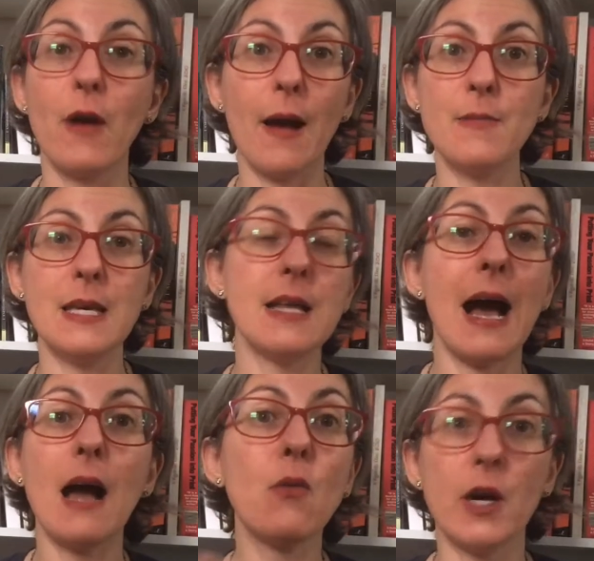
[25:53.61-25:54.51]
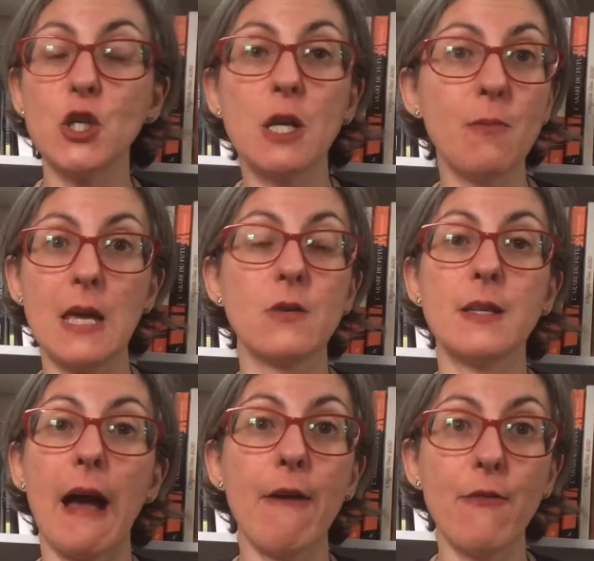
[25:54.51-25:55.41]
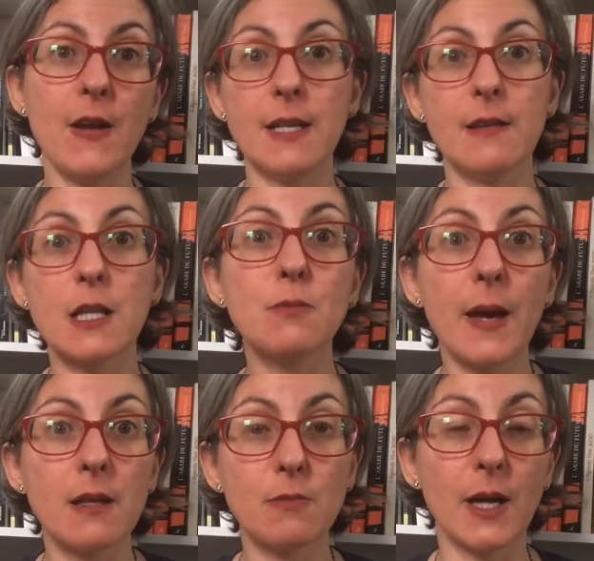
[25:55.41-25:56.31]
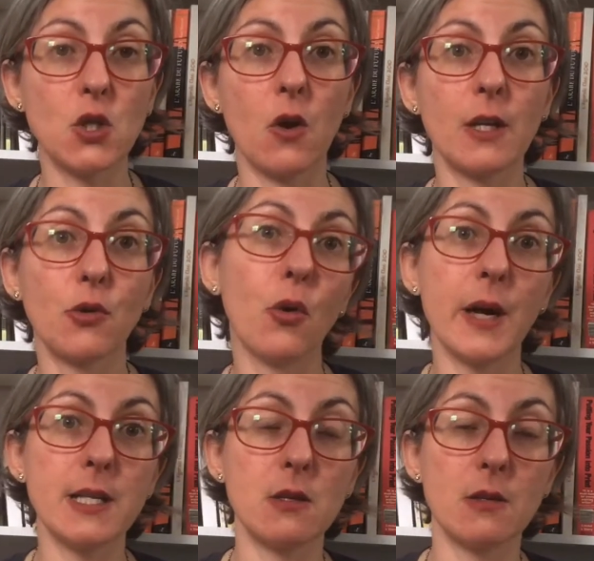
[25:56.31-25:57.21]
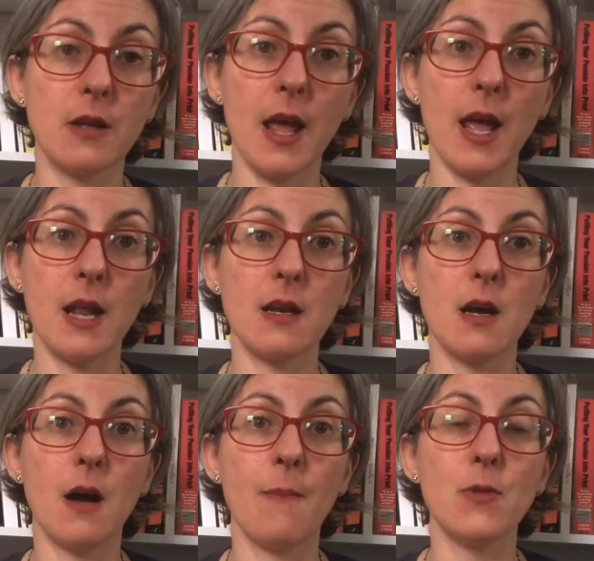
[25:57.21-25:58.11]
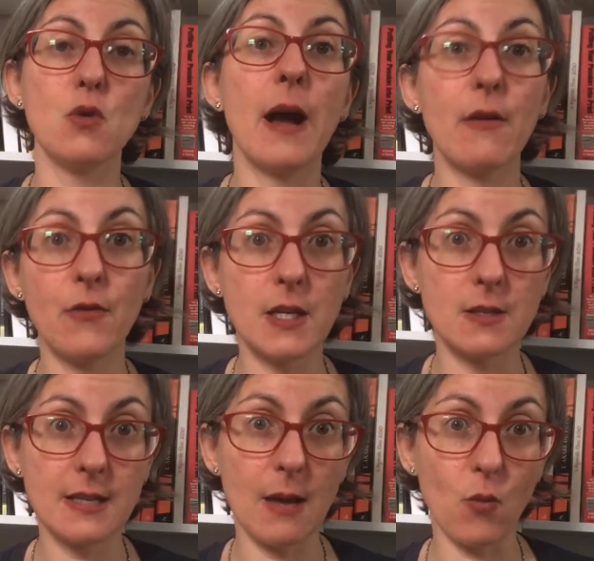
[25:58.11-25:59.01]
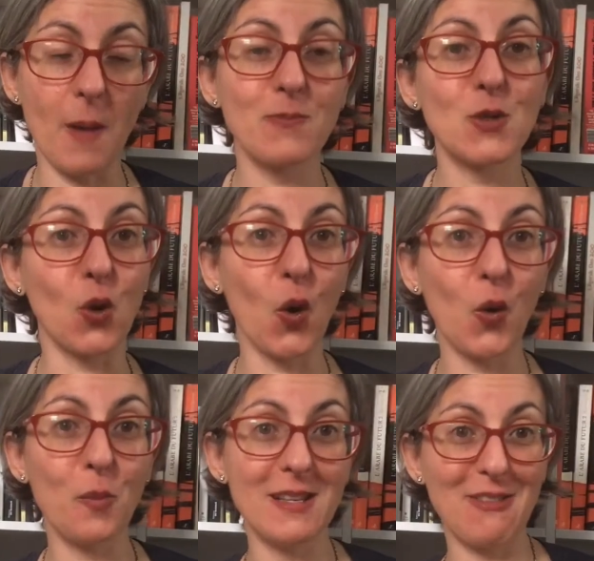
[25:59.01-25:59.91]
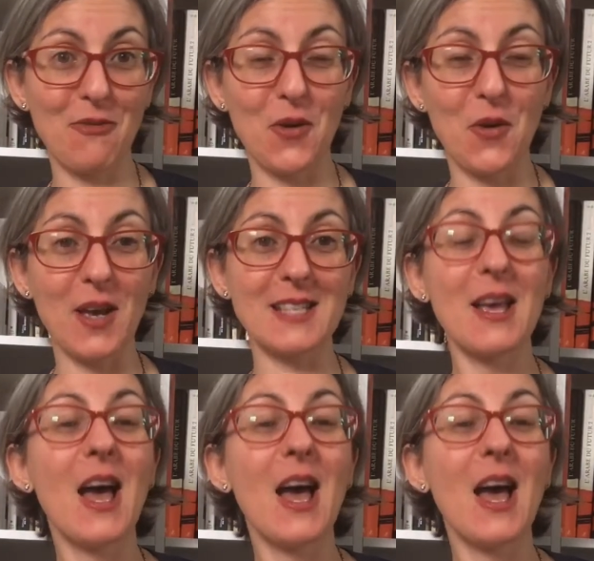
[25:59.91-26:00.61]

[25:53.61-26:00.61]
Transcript: I mean, I watch it because I feel it expands my chocolate horizon, and you might feel the same way. So Cocoa Bean Town for you guys.